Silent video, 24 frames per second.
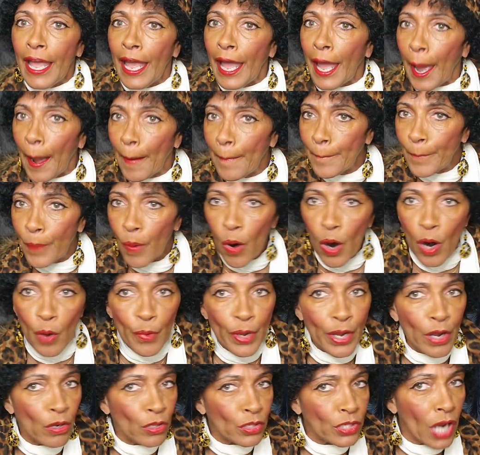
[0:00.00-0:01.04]
And boy,
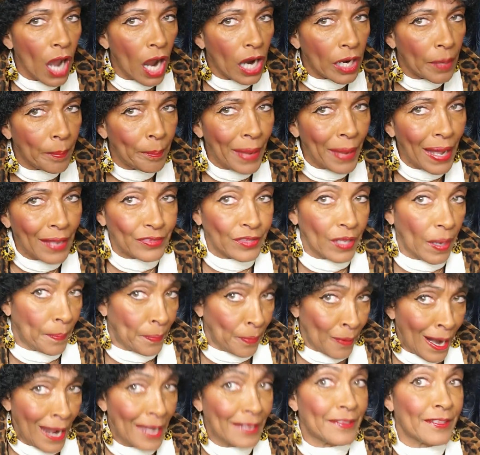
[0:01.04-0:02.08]
we're going to talk about The
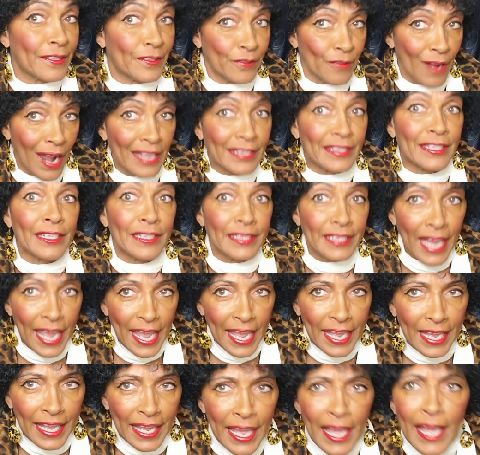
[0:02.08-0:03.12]
Price is Right
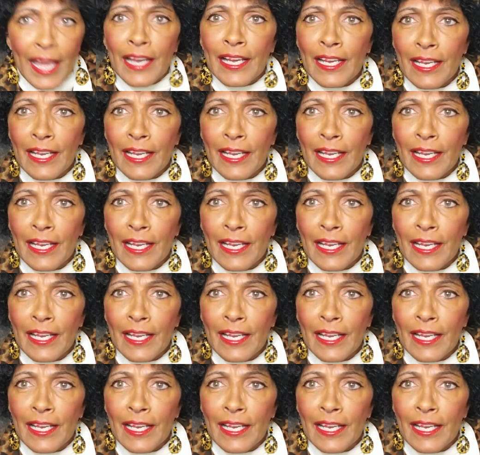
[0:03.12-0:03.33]
today,